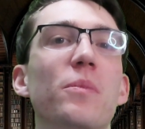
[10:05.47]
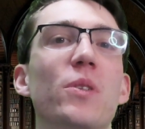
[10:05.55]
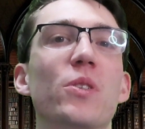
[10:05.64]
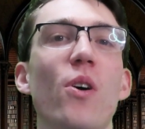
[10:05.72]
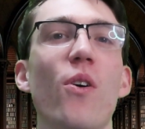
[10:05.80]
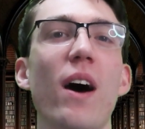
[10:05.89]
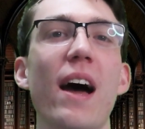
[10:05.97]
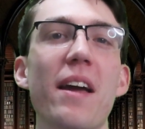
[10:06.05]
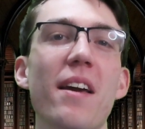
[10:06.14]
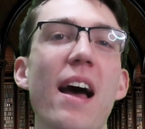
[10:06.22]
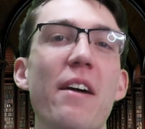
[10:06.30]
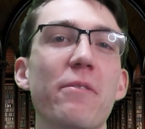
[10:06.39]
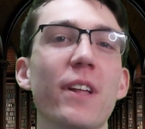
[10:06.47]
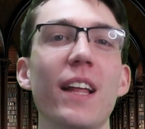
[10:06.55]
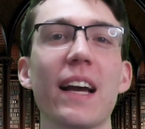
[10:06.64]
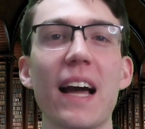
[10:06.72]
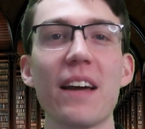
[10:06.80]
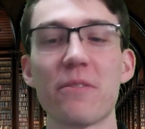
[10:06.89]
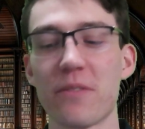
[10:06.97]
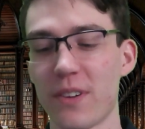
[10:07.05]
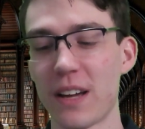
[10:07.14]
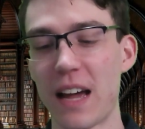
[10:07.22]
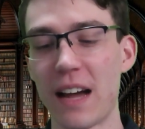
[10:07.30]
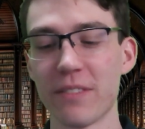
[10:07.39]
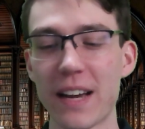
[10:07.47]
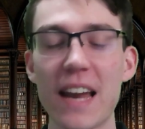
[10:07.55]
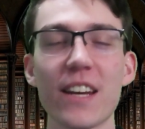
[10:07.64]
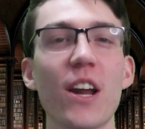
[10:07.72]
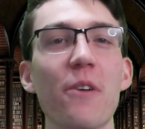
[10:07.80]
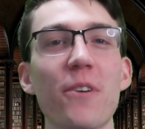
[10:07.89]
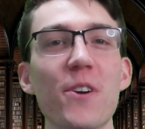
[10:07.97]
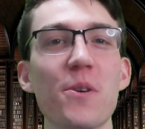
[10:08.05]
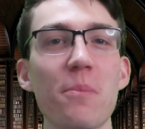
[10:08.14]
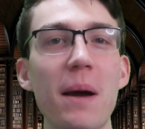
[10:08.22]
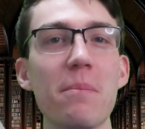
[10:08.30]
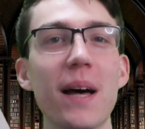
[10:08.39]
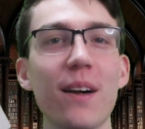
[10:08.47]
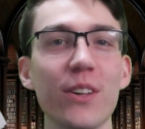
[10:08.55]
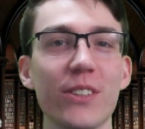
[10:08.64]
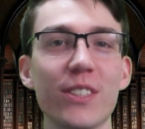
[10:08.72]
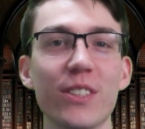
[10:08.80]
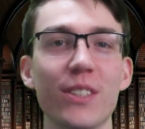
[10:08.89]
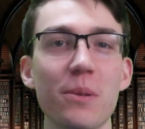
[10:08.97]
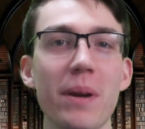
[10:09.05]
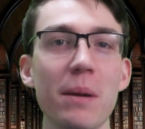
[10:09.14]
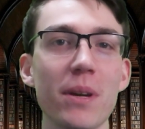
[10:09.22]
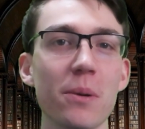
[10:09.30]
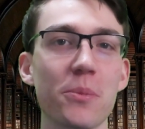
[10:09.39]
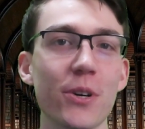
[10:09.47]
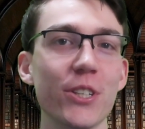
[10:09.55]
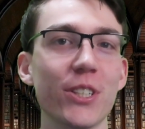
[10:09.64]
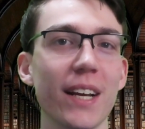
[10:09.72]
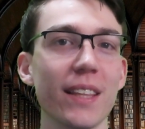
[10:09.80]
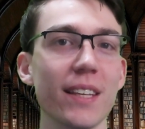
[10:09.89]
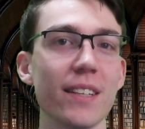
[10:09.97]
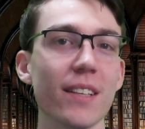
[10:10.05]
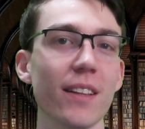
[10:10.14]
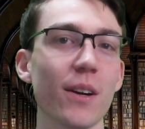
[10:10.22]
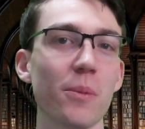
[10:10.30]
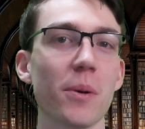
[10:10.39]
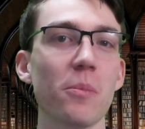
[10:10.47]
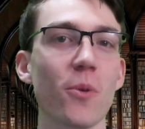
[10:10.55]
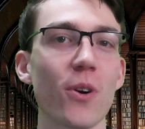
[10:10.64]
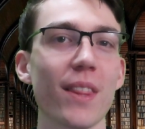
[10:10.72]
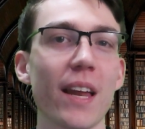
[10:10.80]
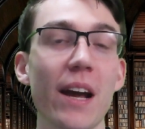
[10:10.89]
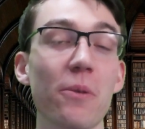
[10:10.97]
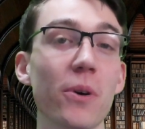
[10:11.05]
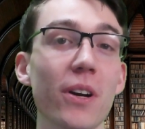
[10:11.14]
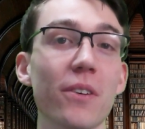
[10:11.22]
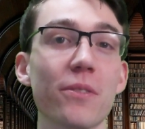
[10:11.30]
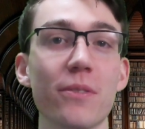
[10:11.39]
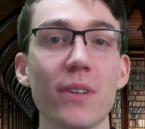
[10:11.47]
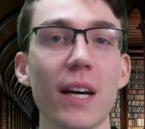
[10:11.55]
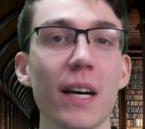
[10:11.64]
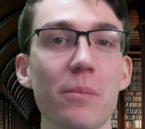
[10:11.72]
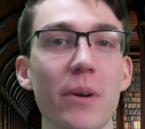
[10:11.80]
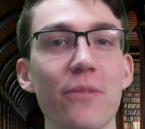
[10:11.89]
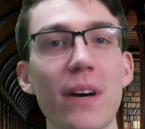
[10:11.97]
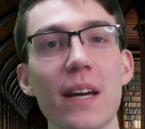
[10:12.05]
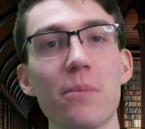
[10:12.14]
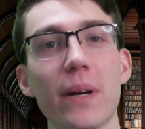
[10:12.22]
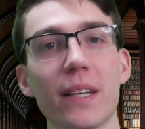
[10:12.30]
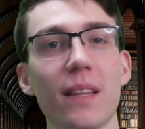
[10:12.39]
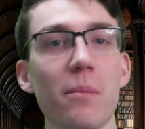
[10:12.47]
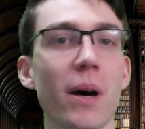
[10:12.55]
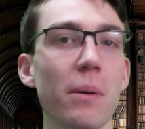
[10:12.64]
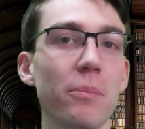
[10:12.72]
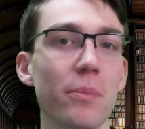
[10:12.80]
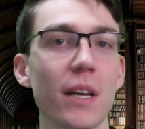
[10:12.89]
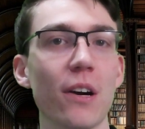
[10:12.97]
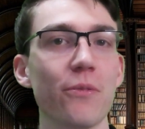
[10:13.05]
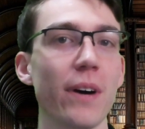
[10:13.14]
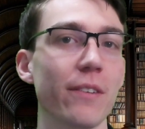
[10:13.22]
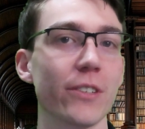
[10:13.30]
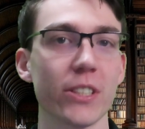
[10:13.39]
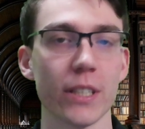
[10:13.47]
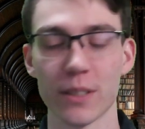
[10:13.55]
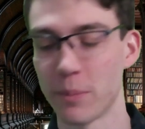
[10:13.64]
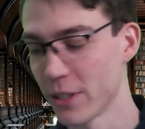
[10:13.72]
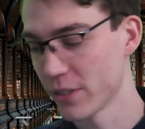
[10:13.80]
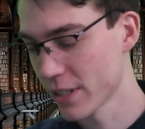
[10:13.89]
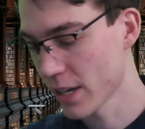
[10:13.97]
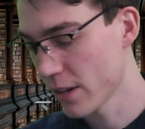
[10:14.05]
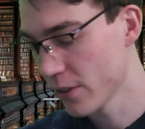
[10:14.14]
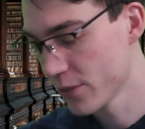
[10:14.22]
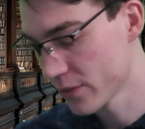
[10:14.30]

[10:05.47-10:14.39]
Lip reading: So I feel like I've got enough under my belt to maybe appreciate these a little bit more than I would have if I had picked them up, 5 or 6 months ago.